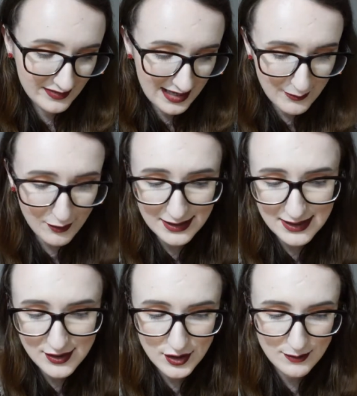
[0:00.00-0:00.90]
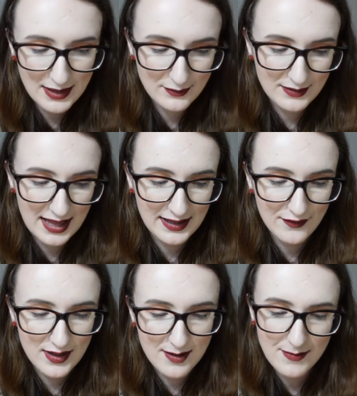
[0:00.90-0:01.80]
I'm not really too mad with any
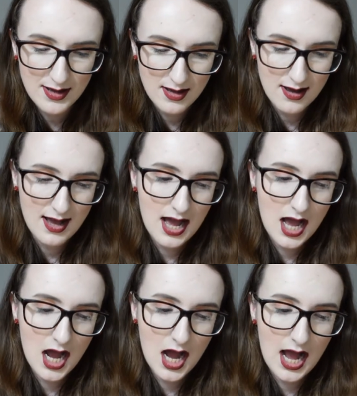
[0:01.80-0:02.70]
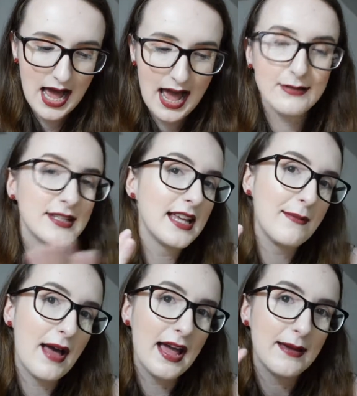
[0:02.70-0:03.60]
of them. I would say
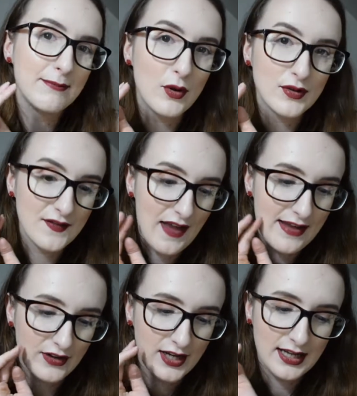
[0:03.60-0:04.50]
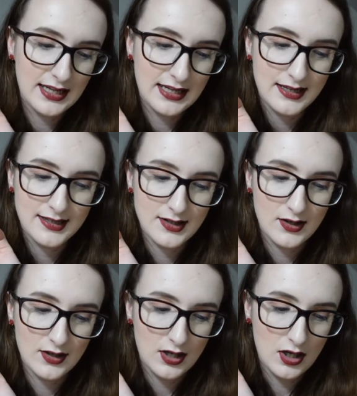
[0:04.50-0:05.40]
my most favourite is
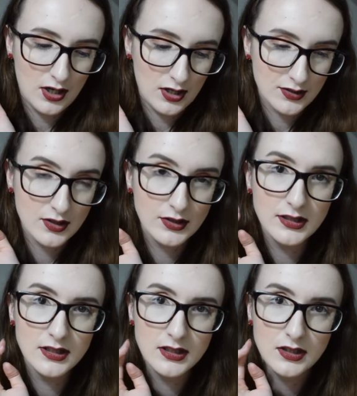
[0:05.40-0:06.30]
Ozun.